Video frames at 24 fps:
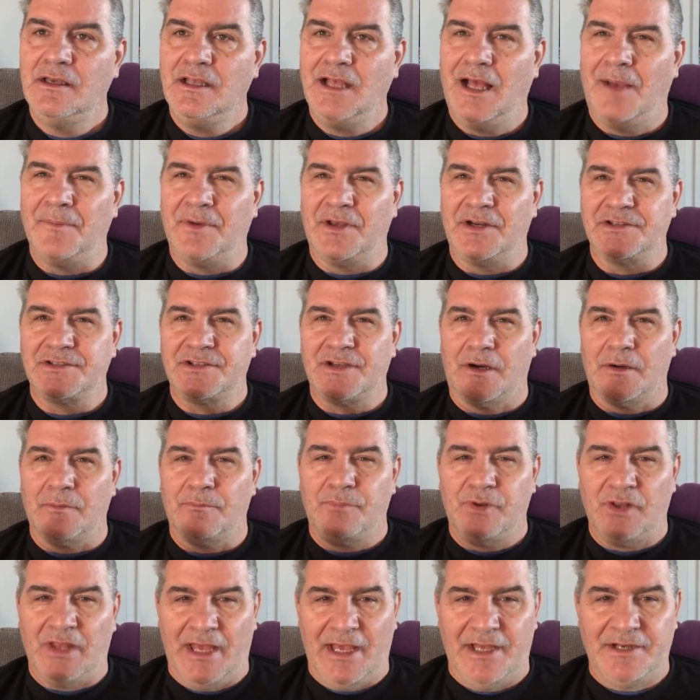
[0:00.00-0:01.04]
I'm going to start
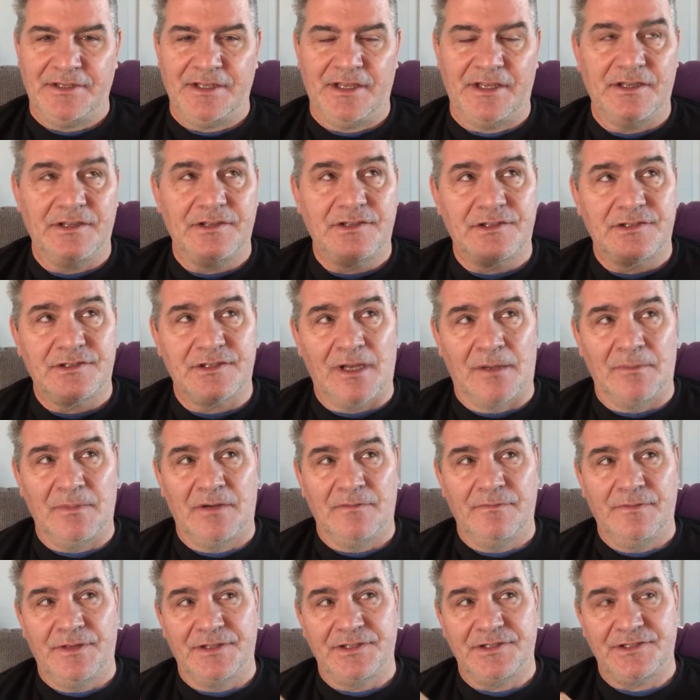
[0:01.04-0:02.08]
planting some
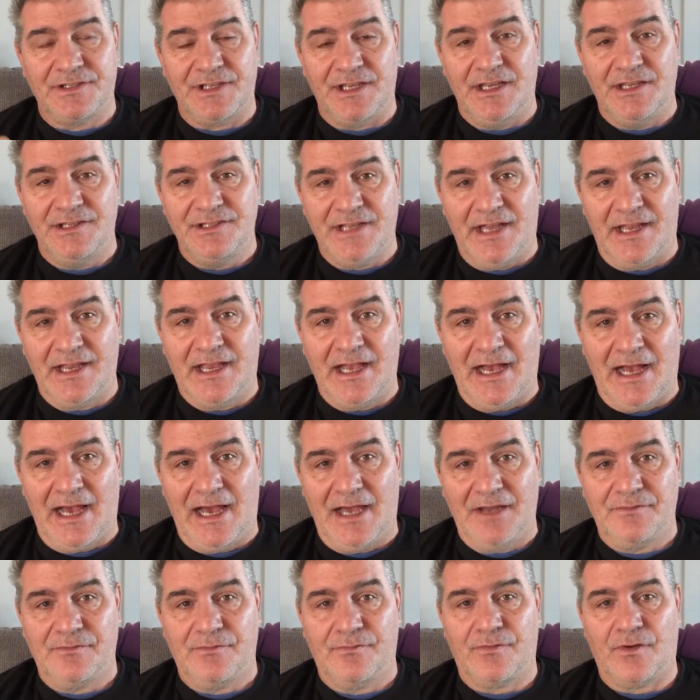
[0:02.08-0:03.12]
of the seeds I
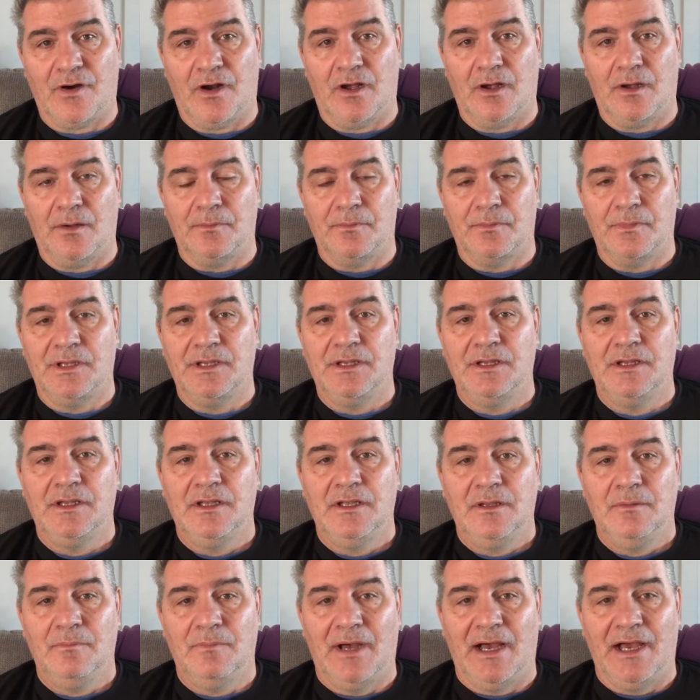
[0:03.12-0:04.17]
got from
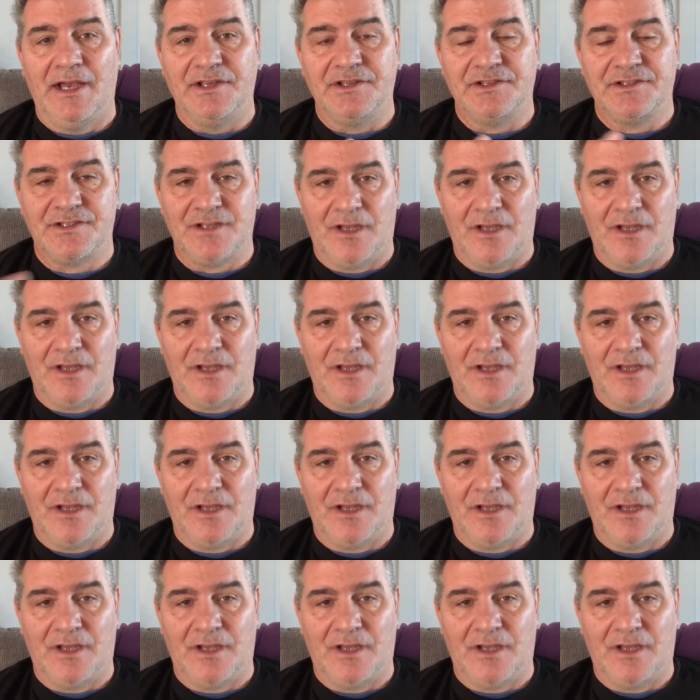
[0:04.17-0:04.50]
my